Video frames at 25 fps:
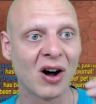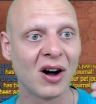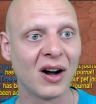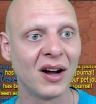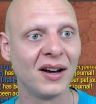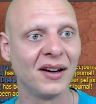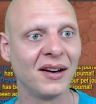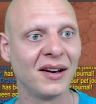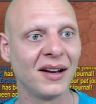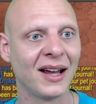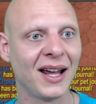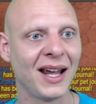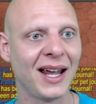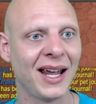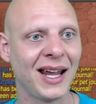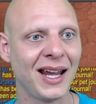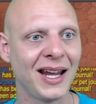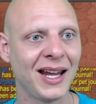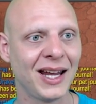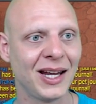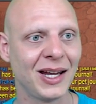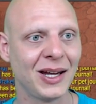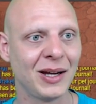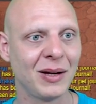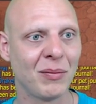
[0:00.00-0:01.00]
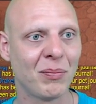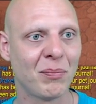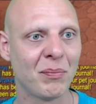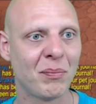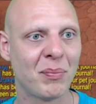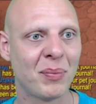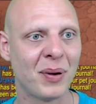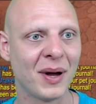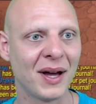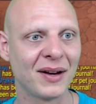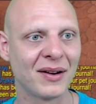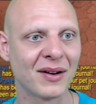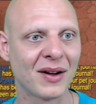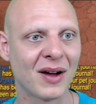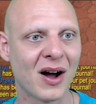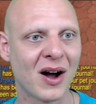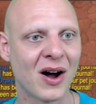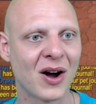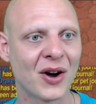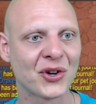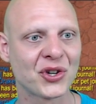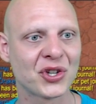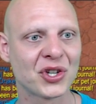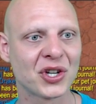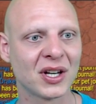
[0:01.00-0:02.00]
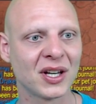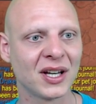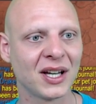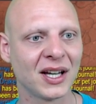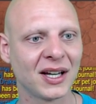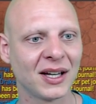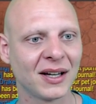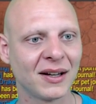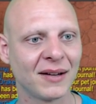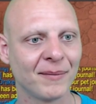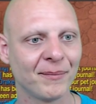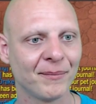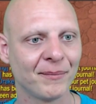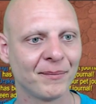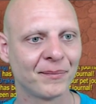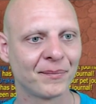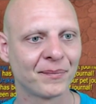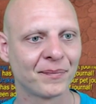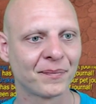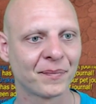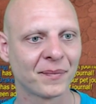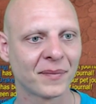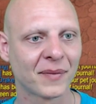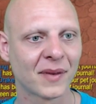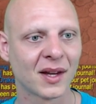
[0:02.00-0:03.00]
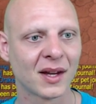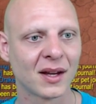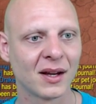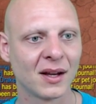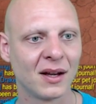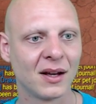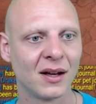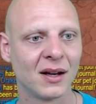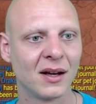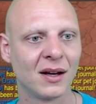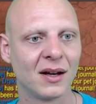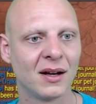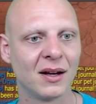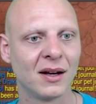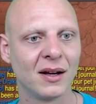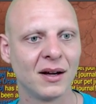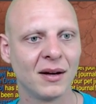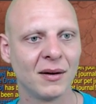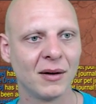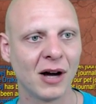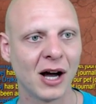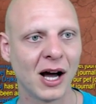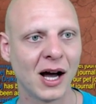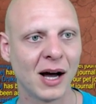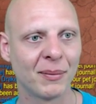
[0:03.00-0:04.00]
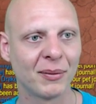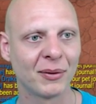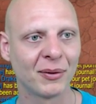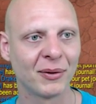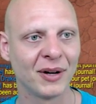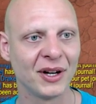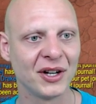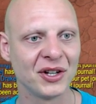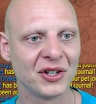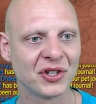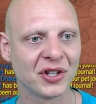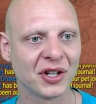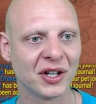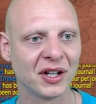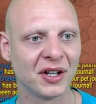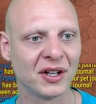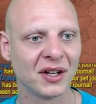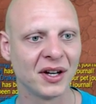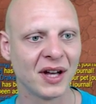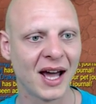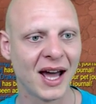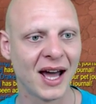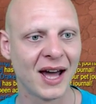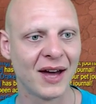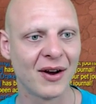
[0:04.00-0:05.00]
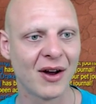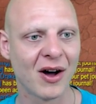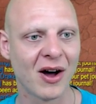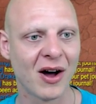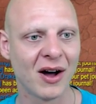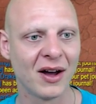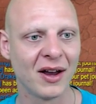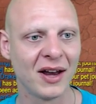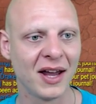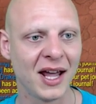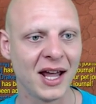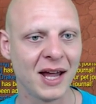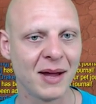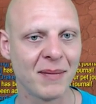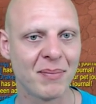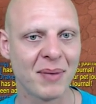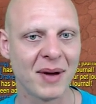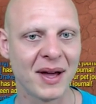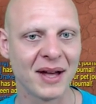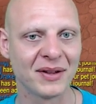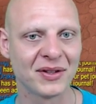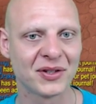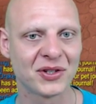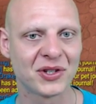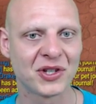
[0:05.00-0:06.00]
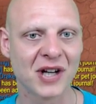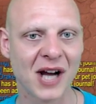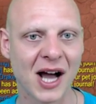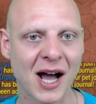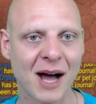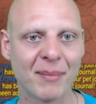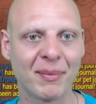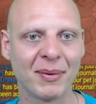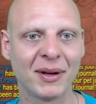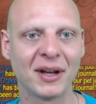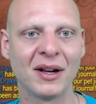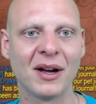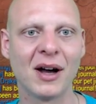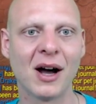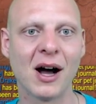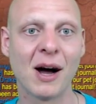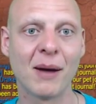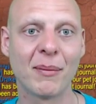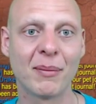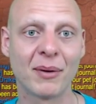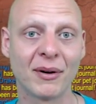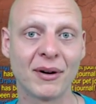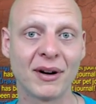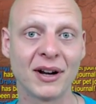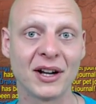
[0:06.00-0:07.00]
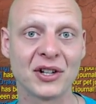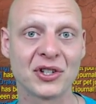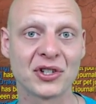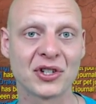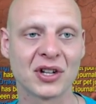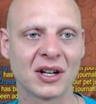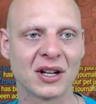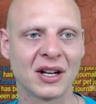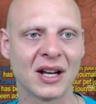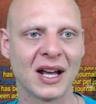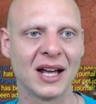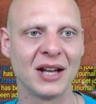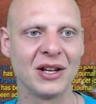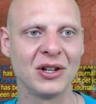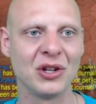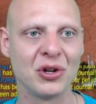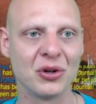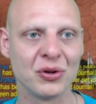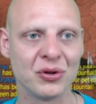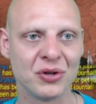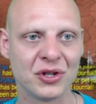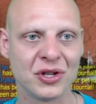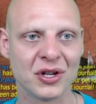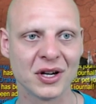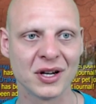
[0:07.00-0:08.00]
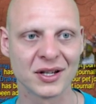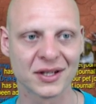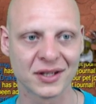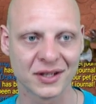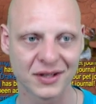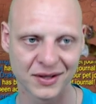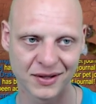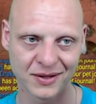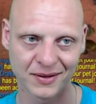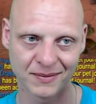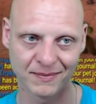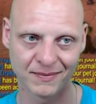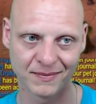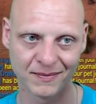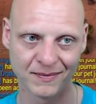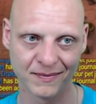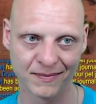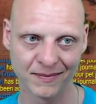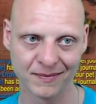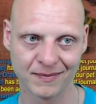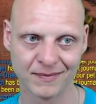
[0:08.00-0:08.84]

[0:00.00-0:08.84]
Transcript: on a pet auctioning operation and on a pet shopping operation, and you just